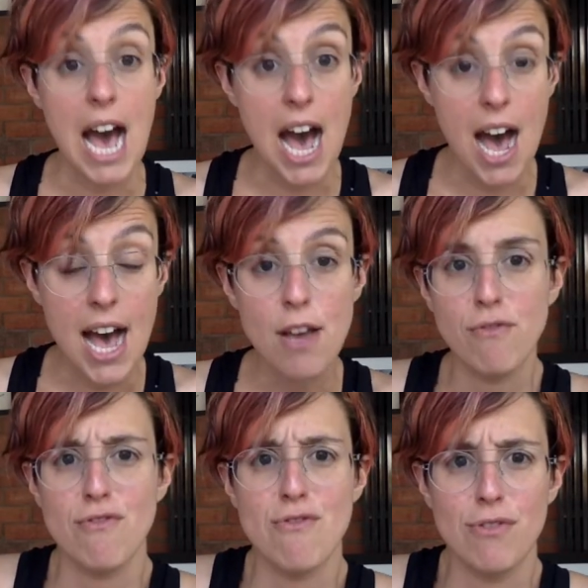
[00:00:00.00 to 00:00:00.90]
I,
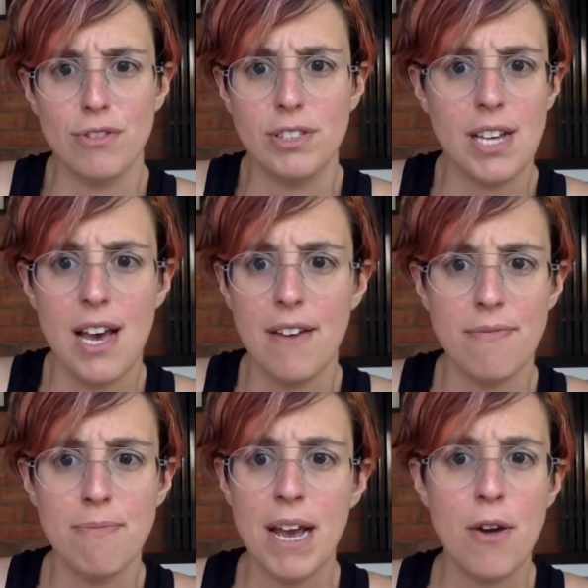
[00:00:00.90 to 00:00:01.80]
of course, have
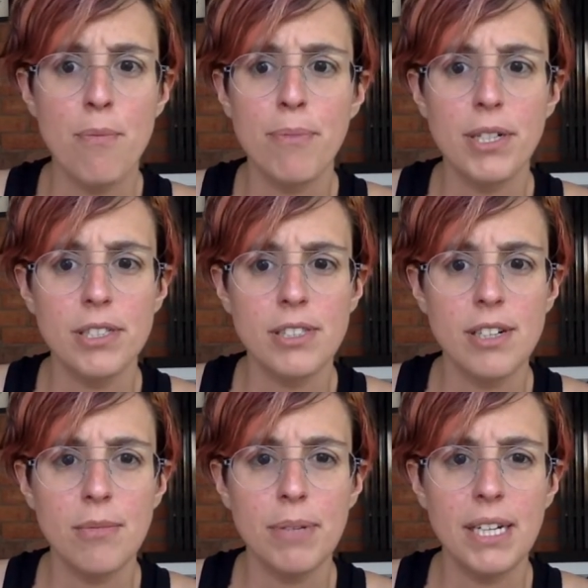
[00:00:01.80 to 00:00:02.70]
my own personal
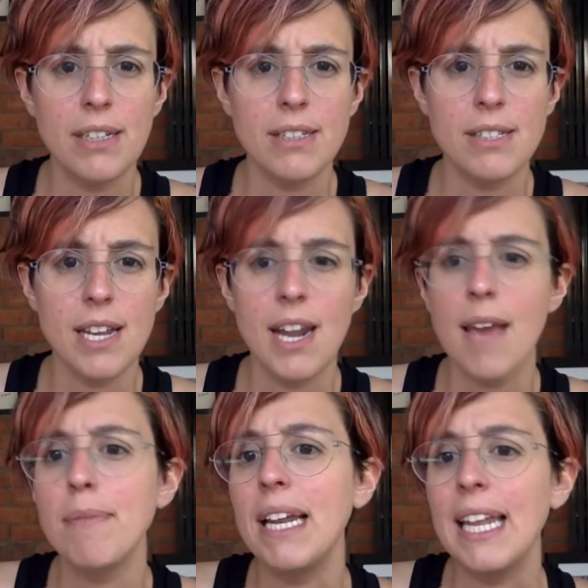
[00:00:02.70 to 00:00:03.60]
opinions, and I
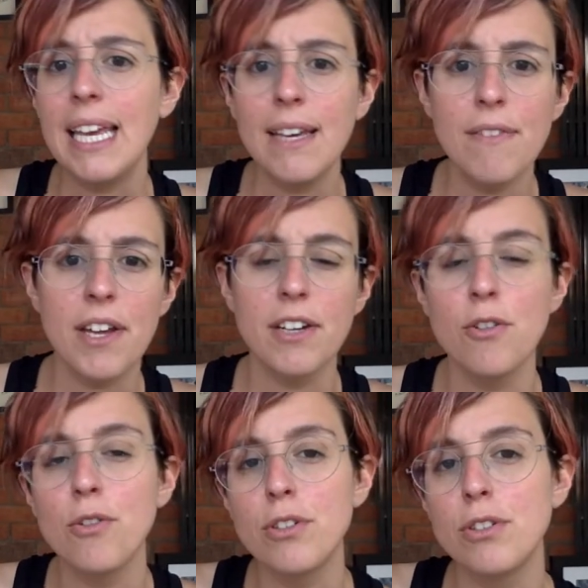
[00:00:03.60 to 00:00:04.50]
believe that in
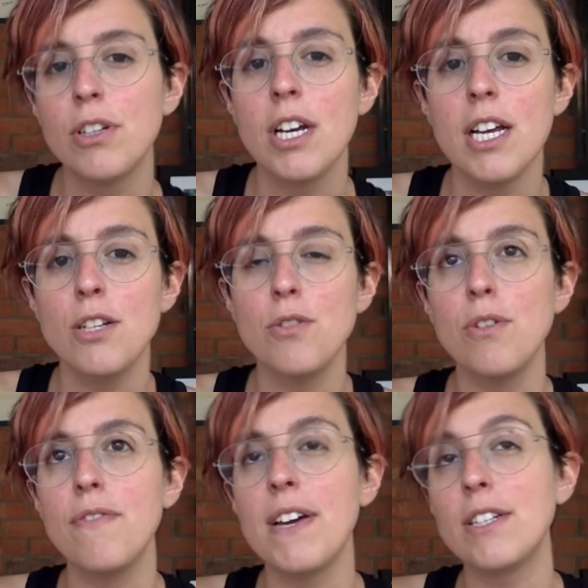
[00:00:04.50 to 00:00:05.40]
order to
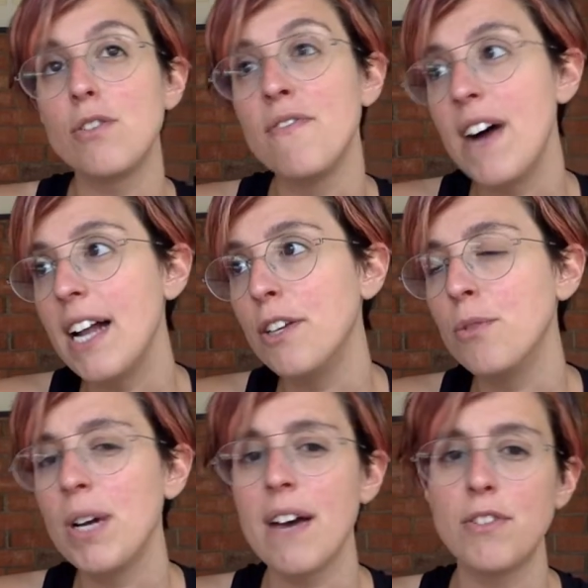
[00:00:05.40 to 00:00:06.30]
defend some value,
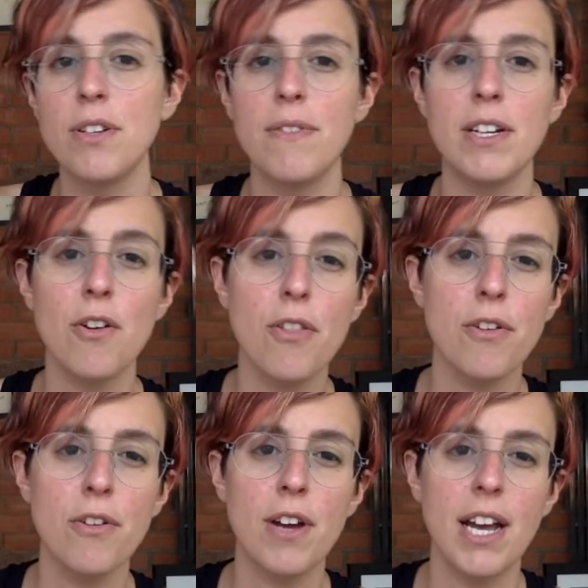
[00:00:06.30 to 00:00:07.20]
we have to give
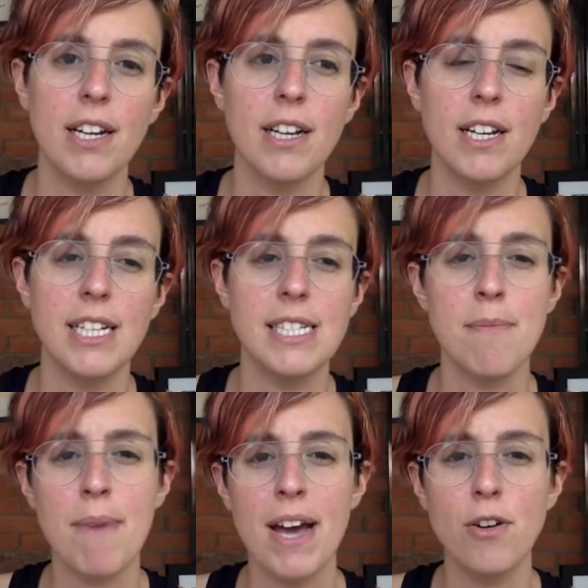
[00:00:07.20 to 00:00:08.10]
another, and, and it's a
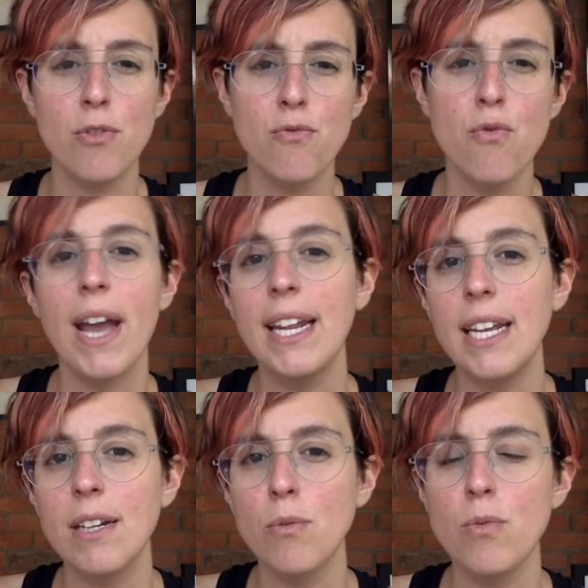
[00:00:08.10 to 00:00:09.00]
matter of
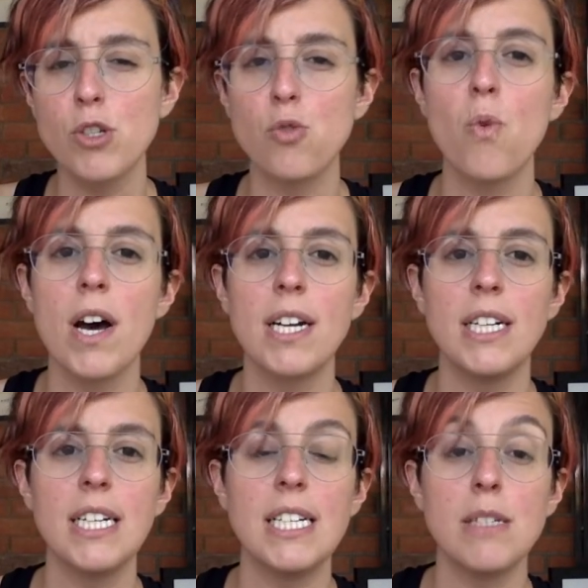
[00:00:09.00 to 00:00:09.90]
weighting which
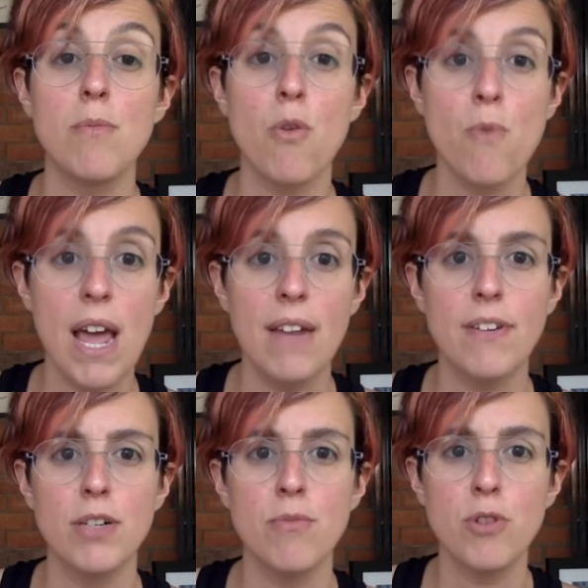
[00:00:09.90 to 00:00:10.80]
one is more
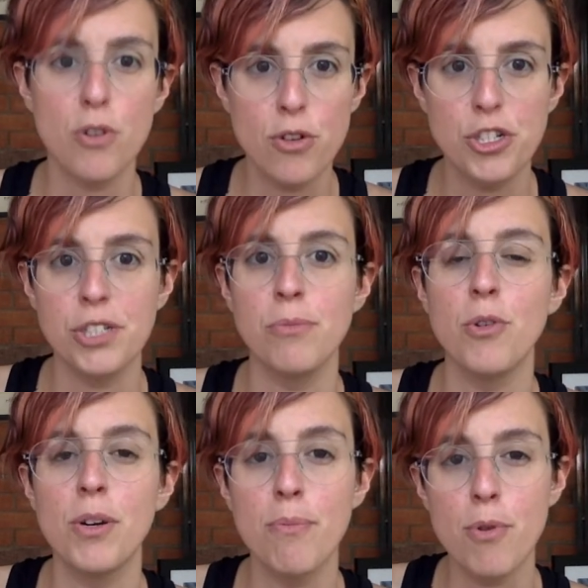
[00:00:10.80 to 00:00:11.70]
relevant, more urgent,
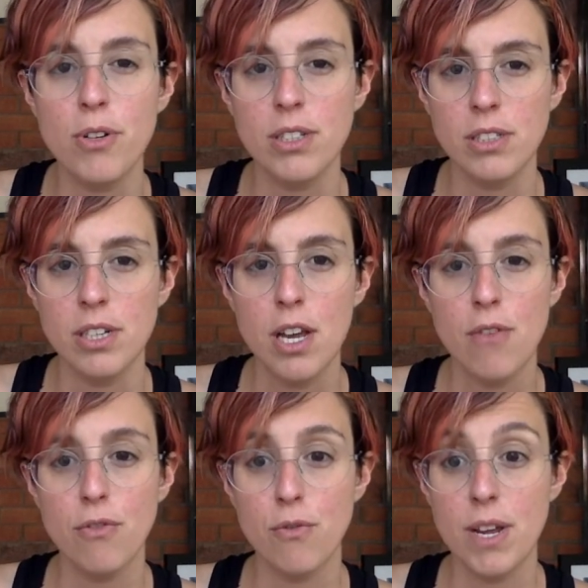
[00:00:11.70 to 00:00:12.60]
more important
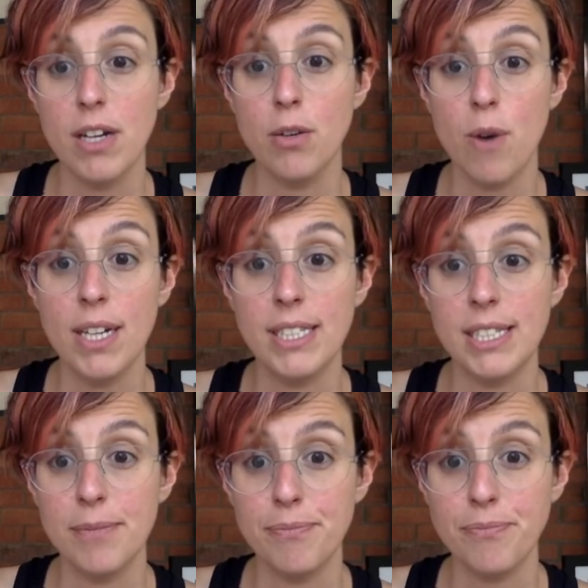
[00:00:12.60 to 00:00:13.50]
for real equality.